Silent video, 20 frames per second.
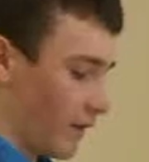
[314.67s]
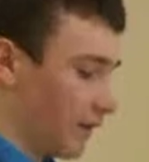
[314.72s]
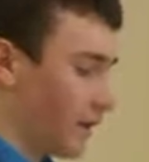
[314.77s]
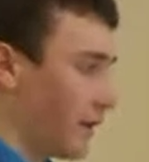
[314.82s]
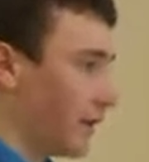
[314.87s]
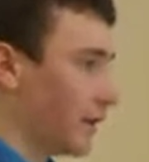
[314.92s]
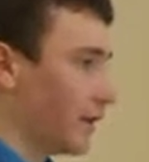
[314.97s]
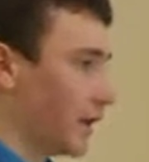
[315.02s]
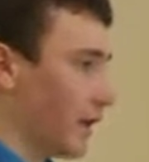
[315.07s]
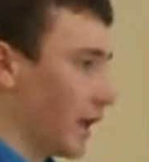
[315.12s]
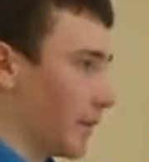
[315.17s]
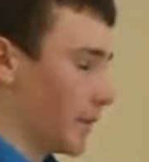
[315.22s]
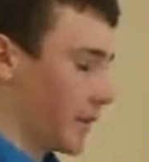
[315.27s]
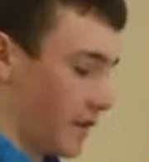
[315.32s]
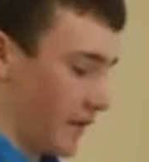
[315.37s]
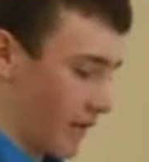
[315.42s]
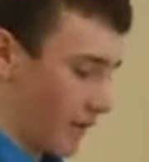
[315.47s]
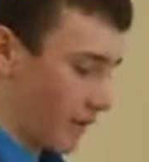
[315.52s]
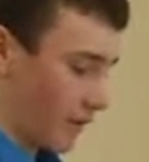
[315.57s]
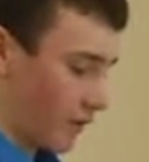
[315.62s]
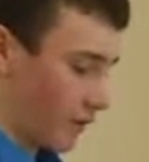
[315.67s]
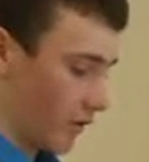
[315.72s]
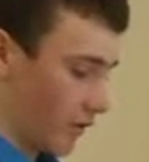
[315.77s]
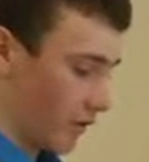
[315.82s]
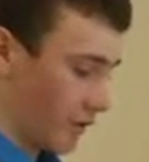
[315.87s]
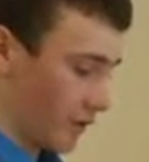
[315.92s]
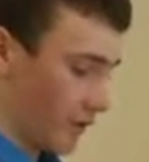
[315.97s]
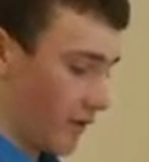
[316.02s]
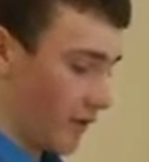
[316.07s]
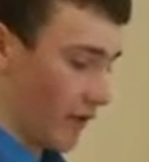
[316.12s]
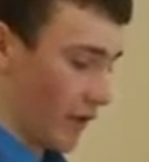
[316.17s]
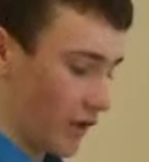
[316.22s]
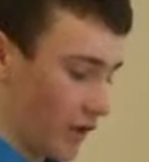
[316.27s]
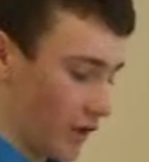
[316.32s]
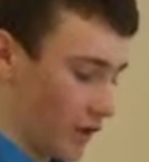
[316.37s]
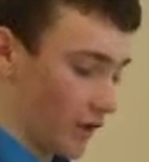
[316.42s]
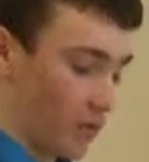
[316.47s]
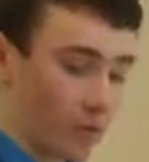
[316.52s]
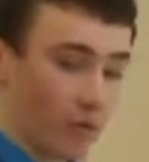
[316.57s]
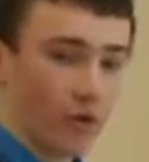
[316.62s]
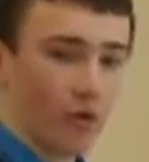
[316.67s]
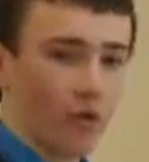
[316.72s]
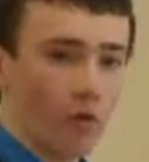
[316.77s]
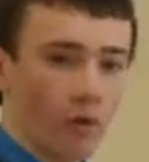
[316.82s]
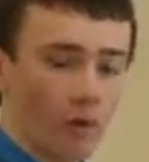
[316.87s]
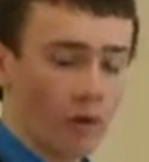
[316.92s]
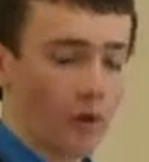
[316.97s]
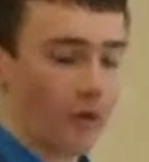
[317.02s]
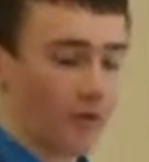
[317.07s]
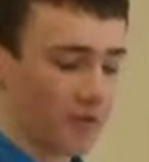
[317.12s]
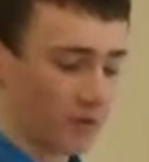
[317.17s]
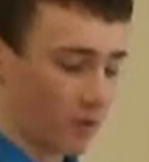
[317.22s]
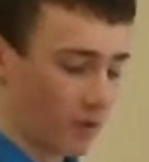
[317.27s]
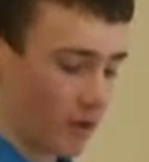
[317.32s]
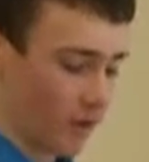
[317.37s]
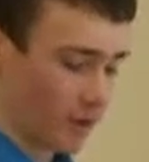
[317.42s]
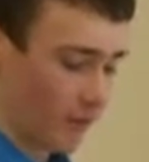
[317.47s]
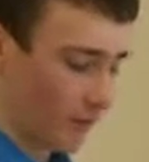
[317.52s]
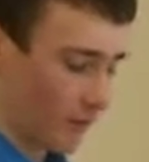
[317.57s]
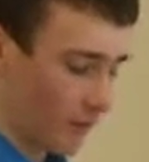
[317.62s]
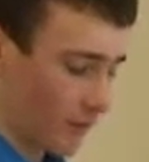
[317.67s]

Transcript: and protect those in danger when no one else will.